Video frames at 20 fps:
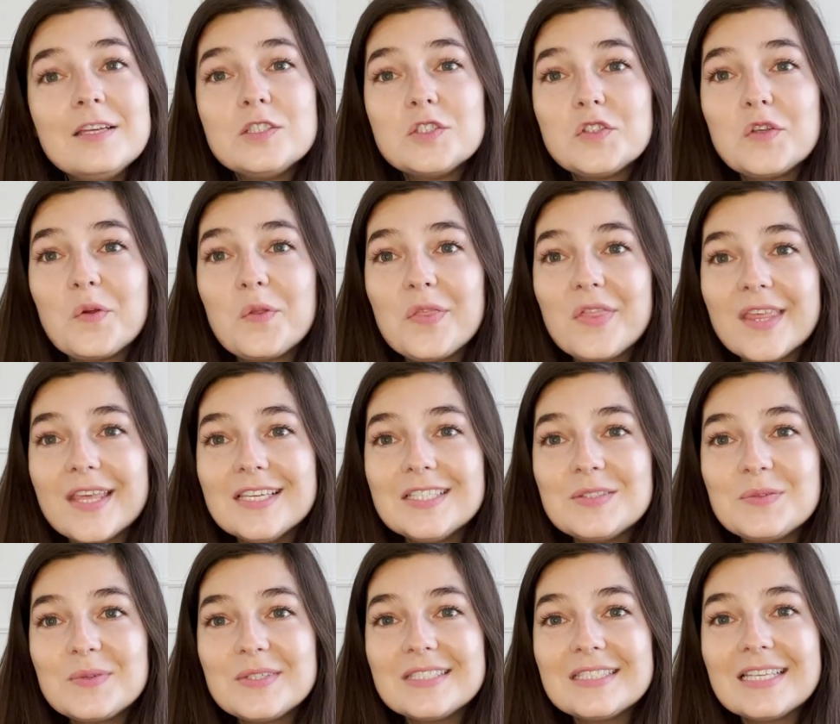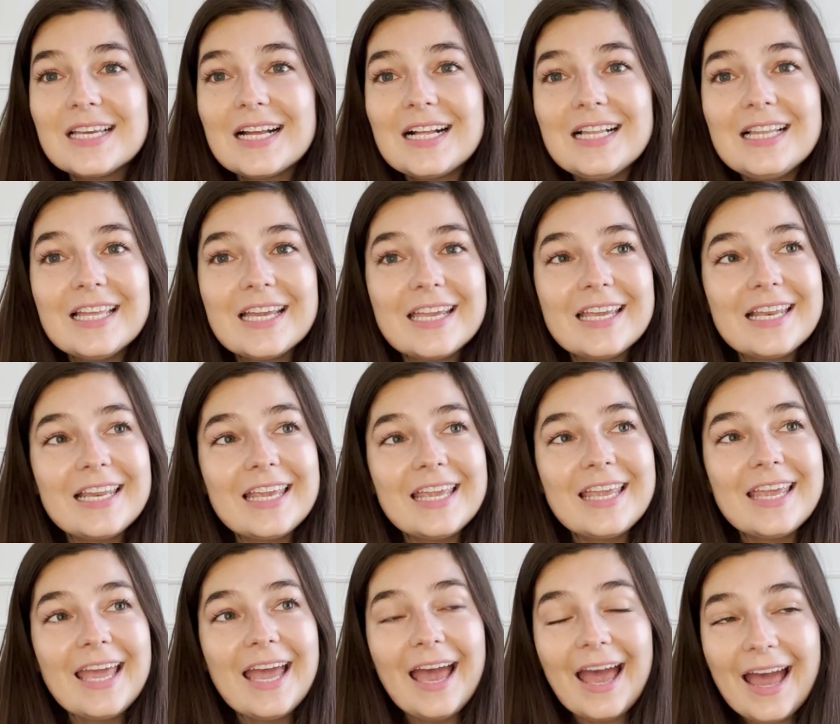So this was the Clickety
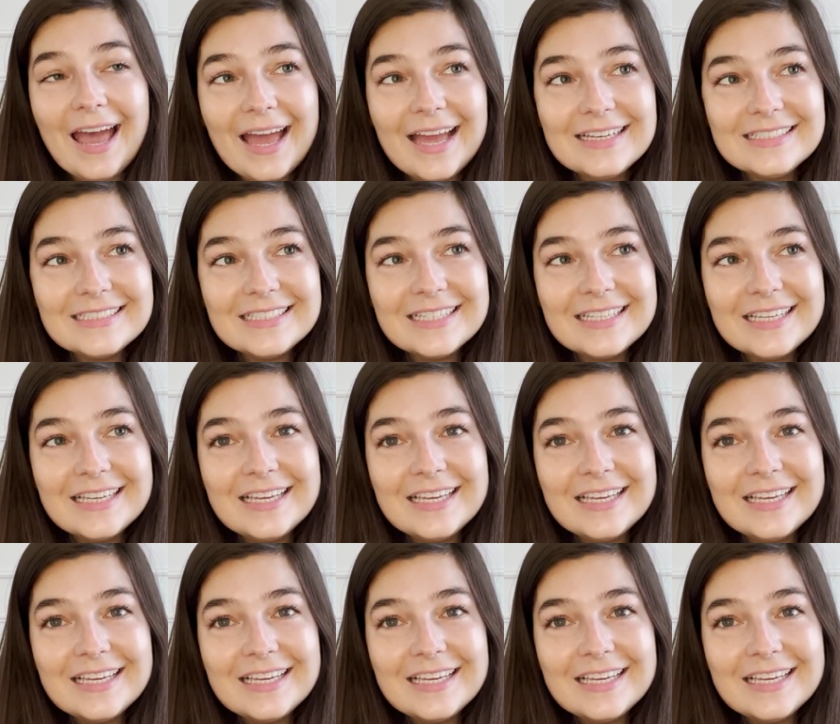Cat.